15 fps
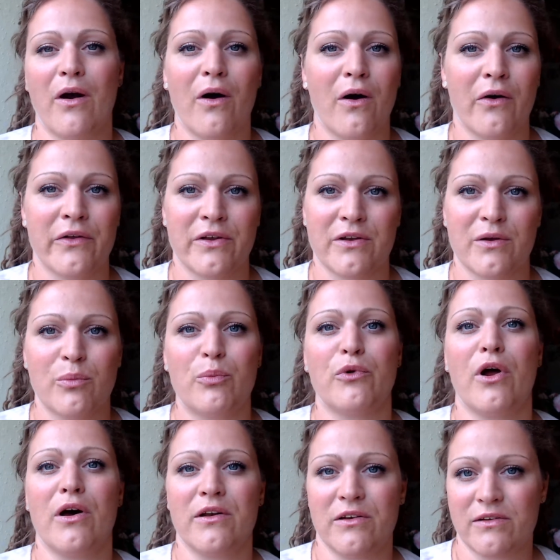on a
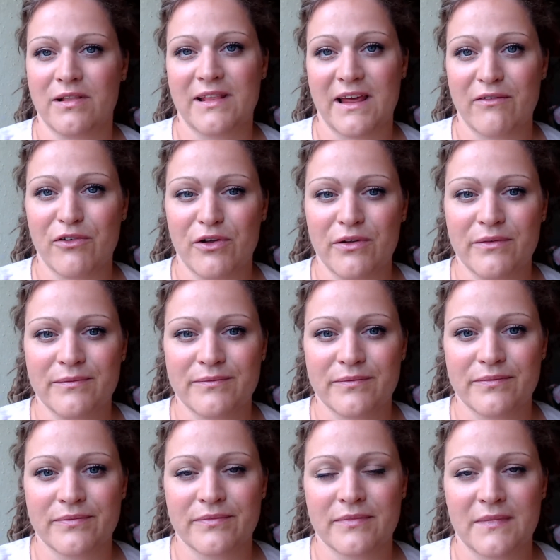broader level,
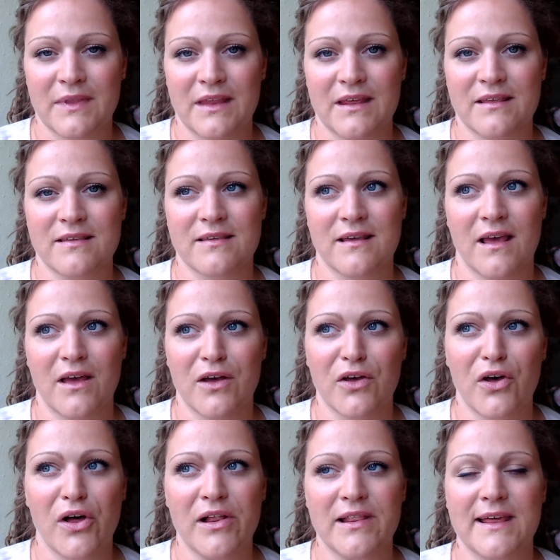this
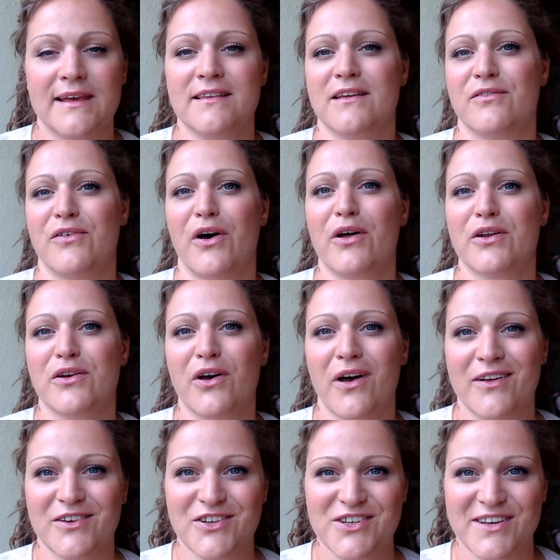collective
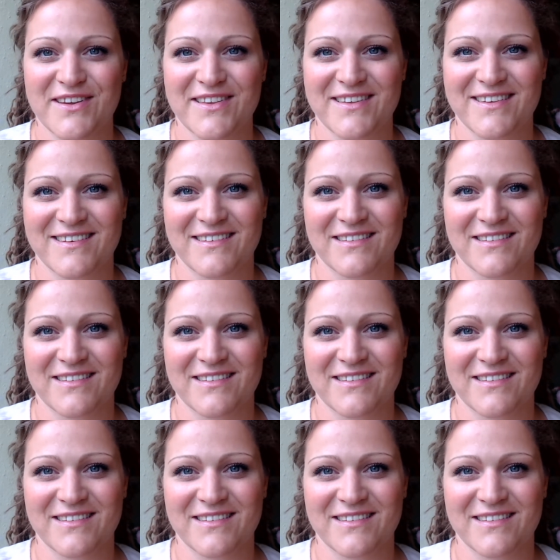unconscious.